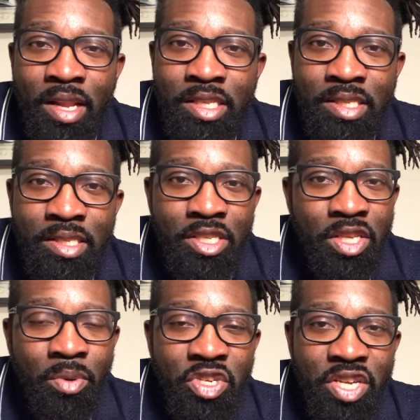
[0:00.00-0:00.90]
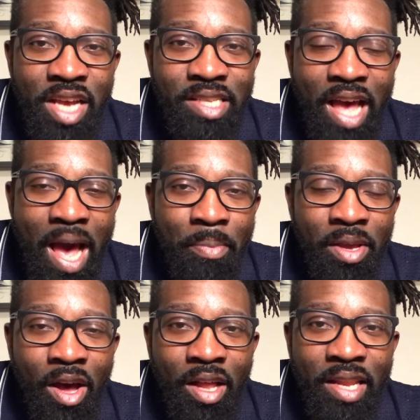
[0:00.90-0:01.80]
just gonna wish you guys a happy
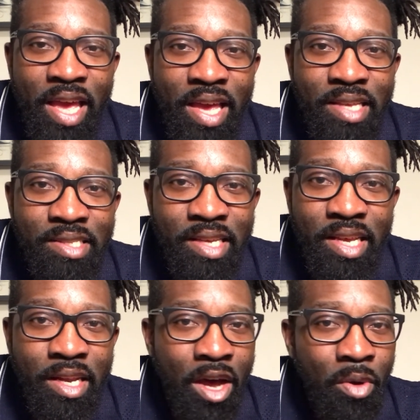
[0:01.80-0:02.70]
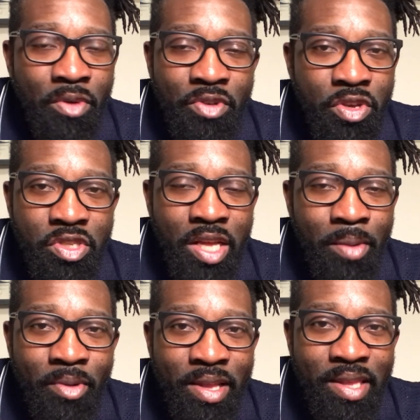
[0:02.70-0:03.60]
holidays, and however you
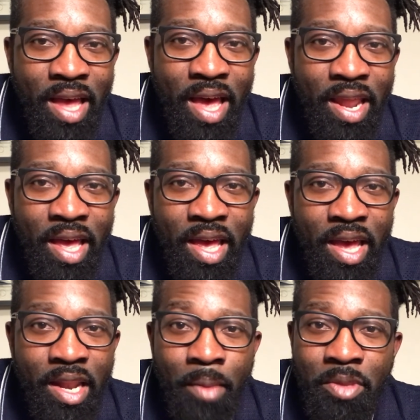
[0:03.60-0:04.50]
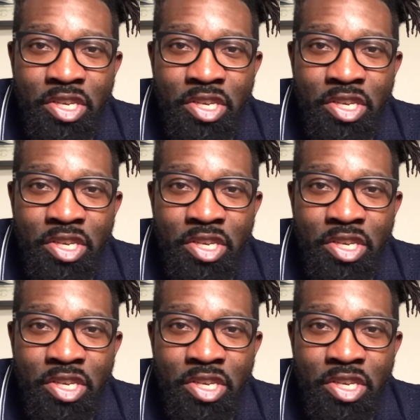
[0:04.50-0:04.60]
celebrate that, and up the